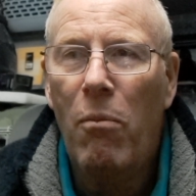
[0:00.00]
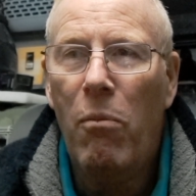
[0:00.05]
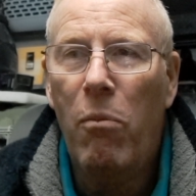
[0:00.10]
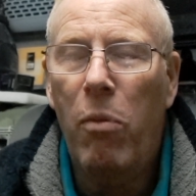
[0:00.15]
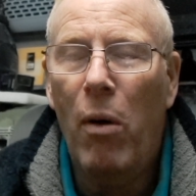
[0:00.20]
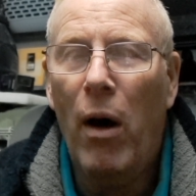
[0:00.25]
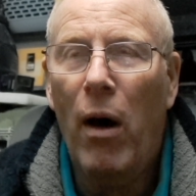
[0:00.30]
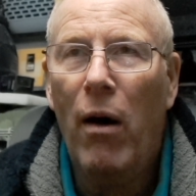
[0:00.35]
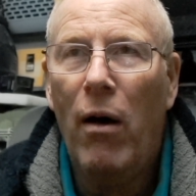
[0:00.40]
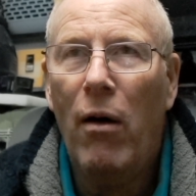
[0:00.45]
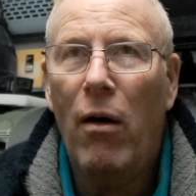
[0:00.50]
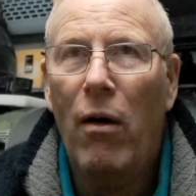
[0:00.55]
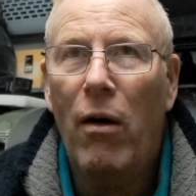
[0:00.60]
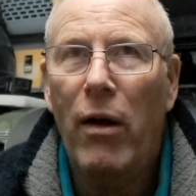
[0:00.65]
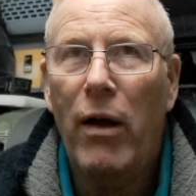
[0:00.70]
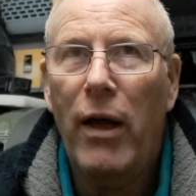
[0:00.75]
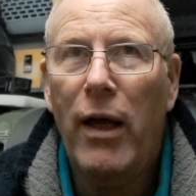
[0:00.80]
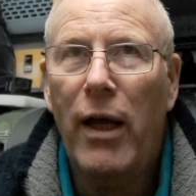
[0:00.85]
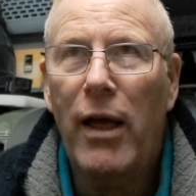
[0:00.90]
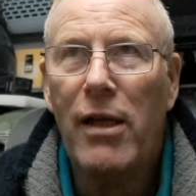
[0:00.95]
but
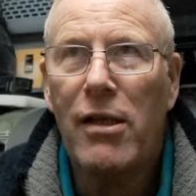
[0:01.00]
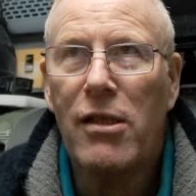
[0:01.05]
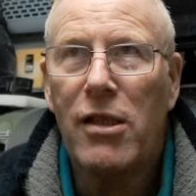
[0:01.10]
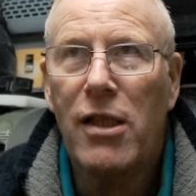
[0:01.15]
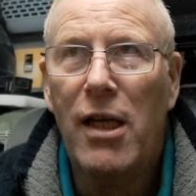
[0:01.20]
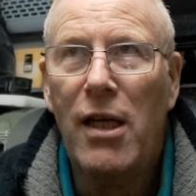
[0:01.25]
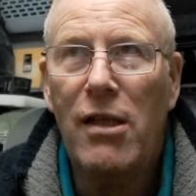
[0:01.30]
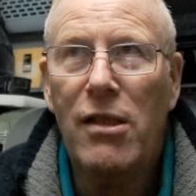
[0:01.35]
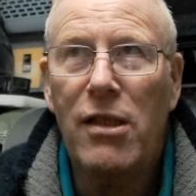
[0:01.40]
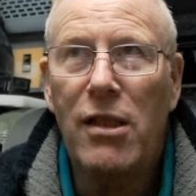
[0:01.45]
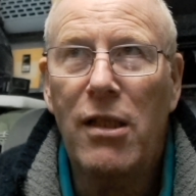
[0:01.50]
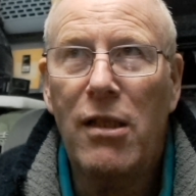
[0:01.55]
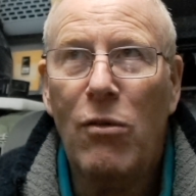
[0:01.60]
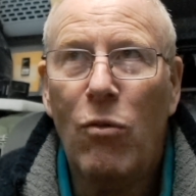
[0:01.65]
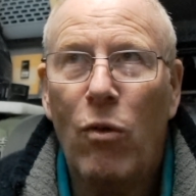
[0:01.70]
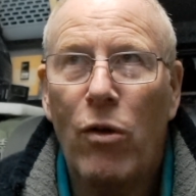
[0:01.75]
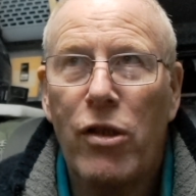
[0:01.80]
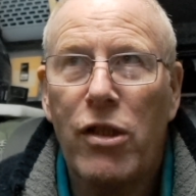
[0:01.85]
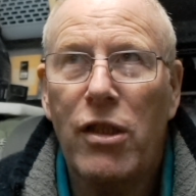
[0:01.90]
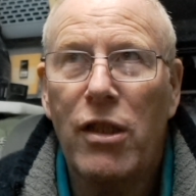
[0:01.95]
it's easier
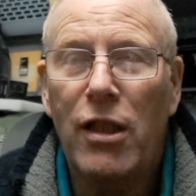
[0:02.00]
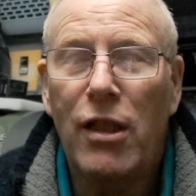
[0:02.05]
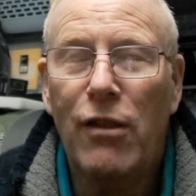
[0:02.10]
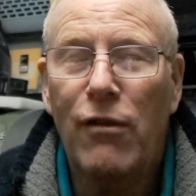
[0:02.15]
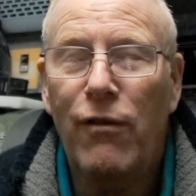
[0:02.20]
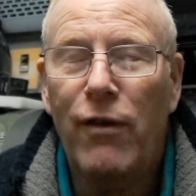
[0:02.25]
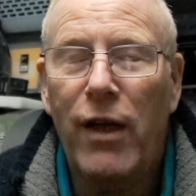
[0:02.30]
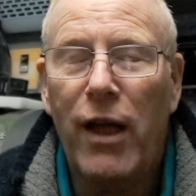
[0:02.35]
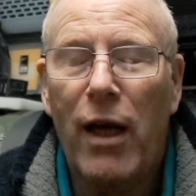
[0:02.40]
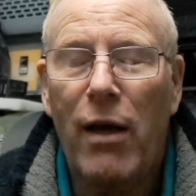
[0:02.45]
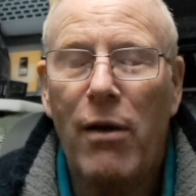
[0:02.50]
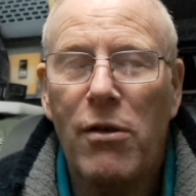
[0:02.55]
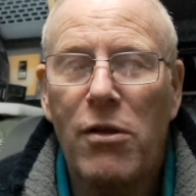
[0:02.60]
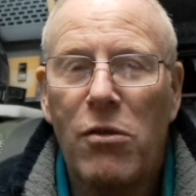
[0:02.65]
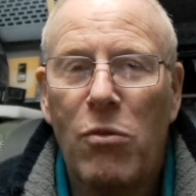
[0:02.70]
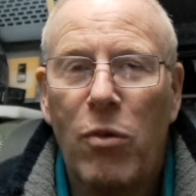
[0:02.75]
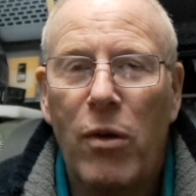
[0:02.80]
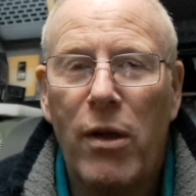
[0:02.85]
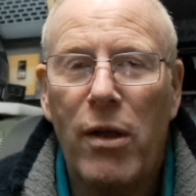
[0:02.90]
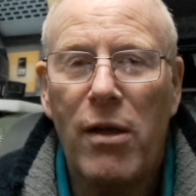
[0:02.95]
watching these videos
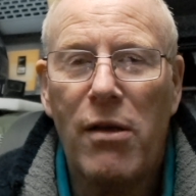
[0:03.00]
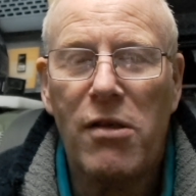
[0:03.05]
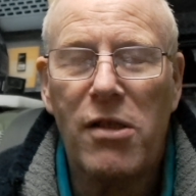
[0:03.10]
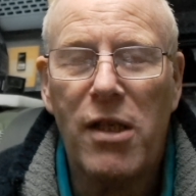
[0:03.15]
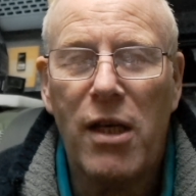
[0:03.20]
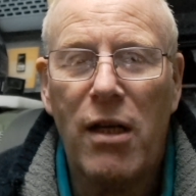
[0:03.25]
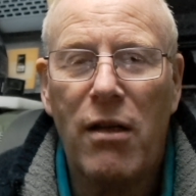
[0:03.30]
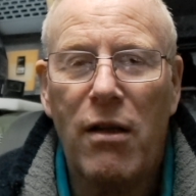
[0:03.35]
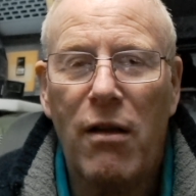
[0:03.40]
where they said